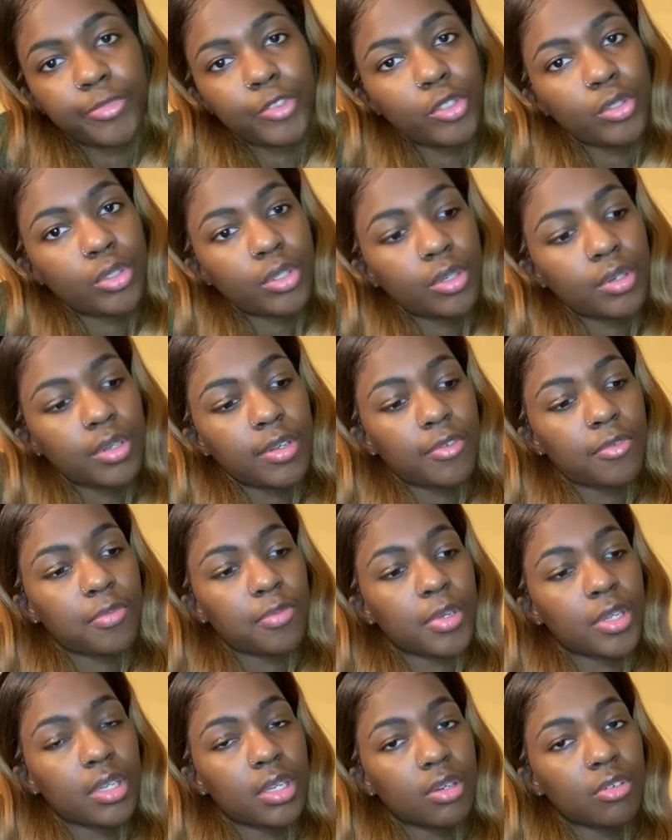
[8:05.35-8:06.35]
you know, if
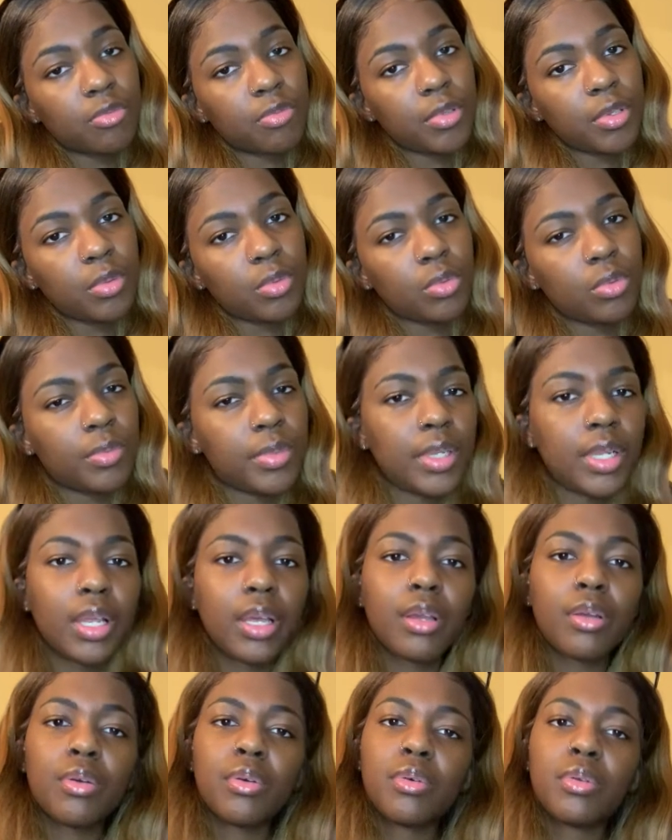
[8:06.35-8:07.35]
enough people be
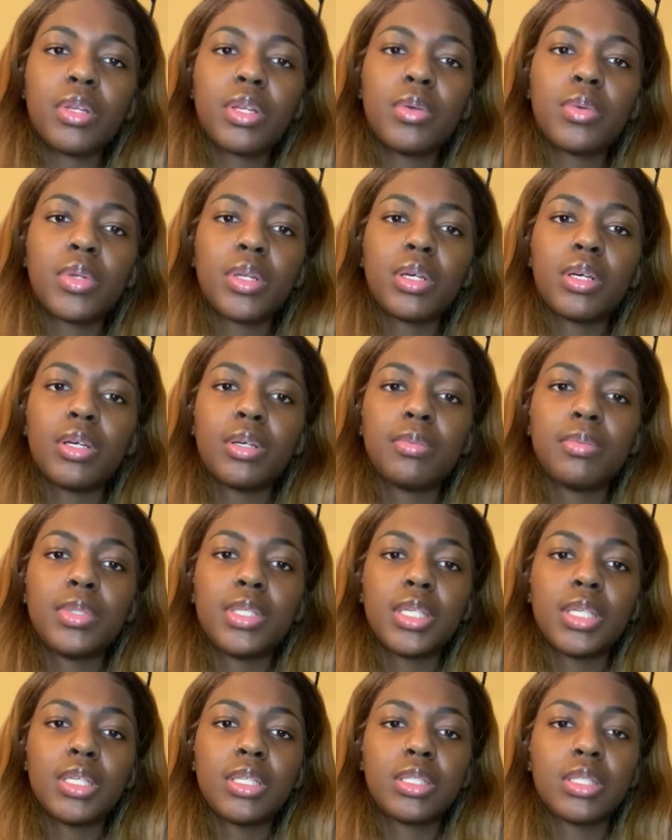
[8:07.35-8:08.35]
like, oh, they want to
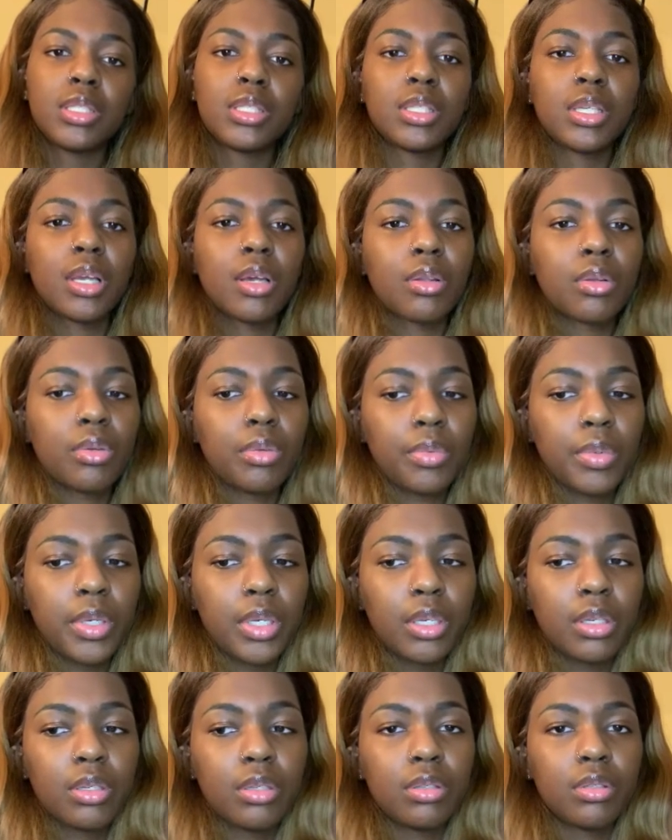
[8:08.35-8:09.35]
update to see how the
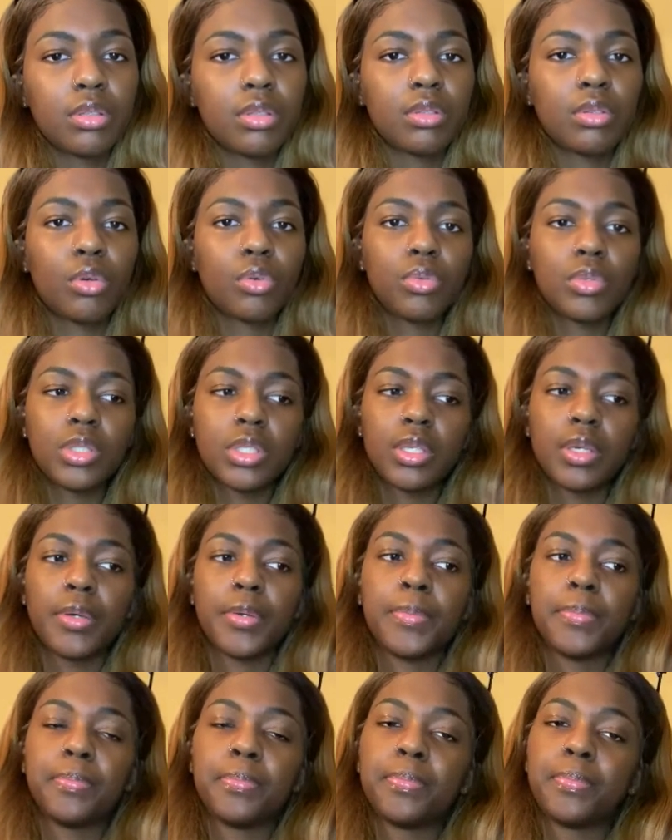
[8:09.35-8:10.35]
wig holds
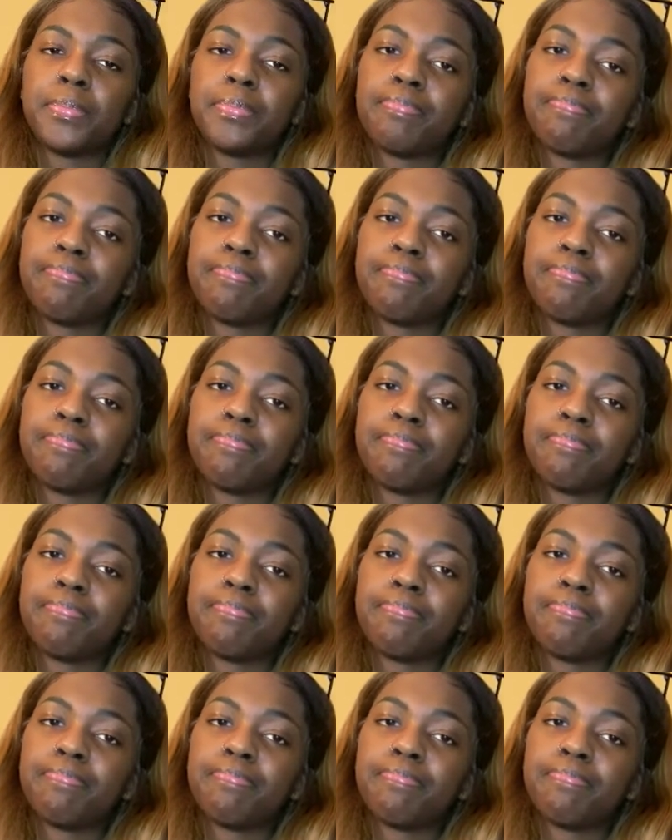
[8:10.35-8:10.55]
up,